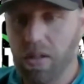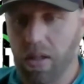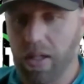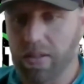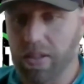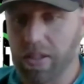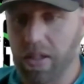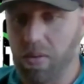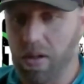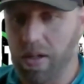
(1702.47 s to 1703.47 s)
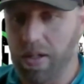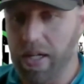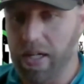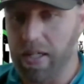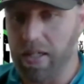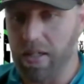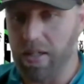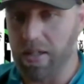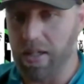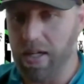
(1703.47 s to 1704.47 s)
Let's go on
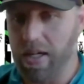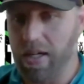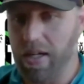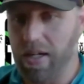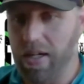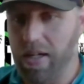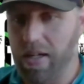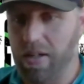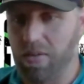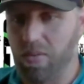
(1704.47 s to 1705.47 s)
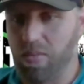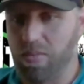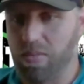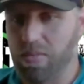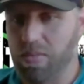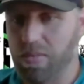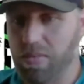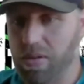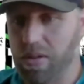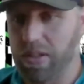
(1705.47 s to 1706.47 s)
here.
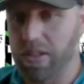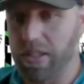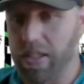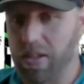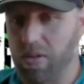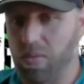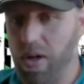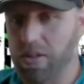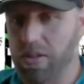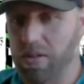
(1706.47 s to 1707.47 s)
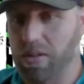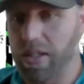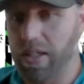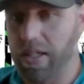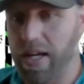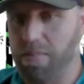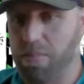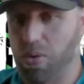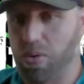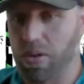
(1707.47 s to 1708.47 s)
Let's see here. Russell and Annette
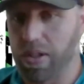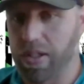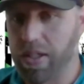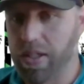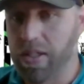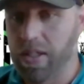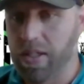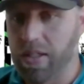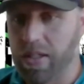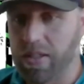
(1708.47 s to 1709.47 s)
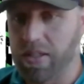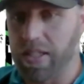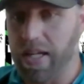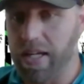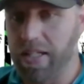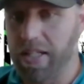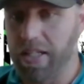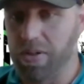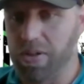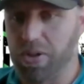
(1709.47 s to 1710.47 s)
Borg said,
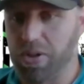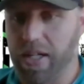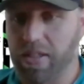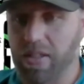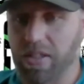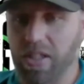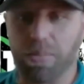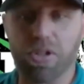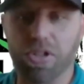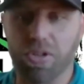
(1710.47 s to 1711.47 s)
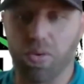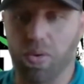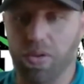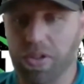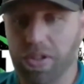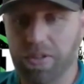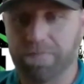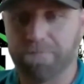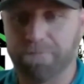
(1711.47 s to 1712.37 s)
can you address summer sores?